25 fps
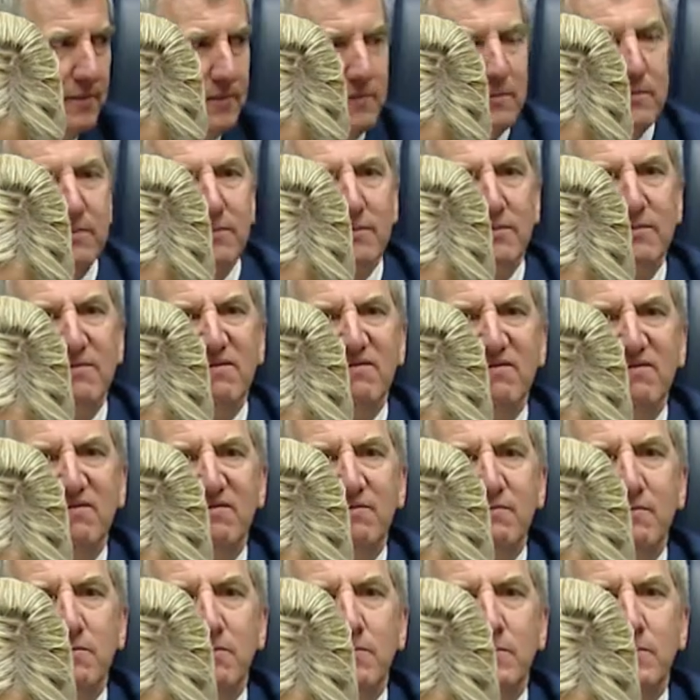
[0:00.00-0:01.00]

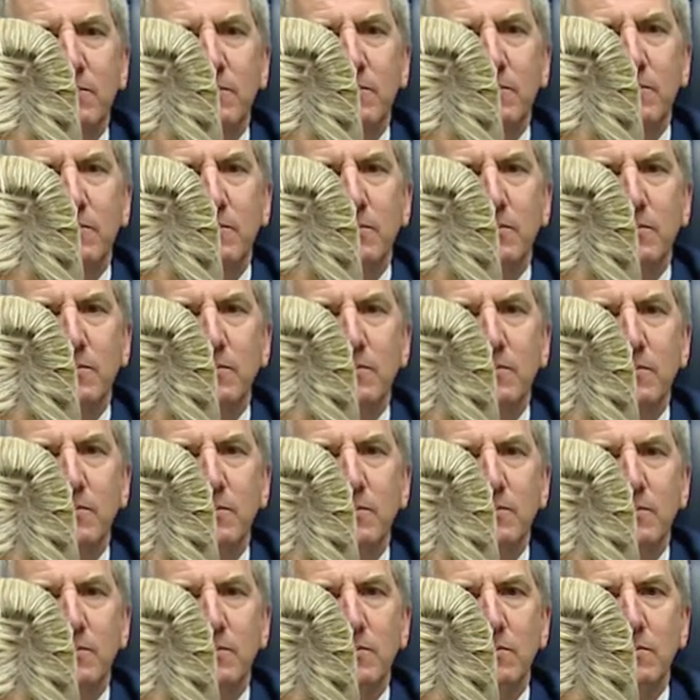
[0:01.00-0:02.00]

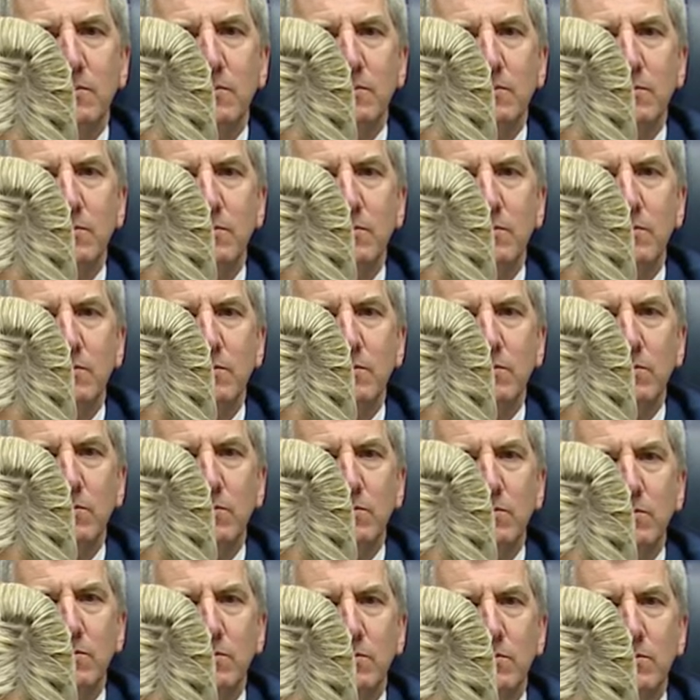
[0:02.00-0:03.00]

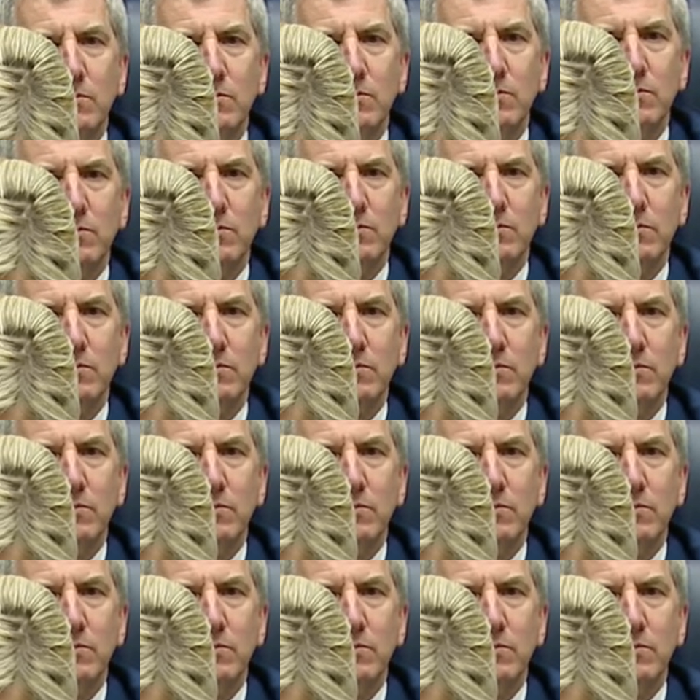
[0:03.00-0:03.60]
This person isn't speaking.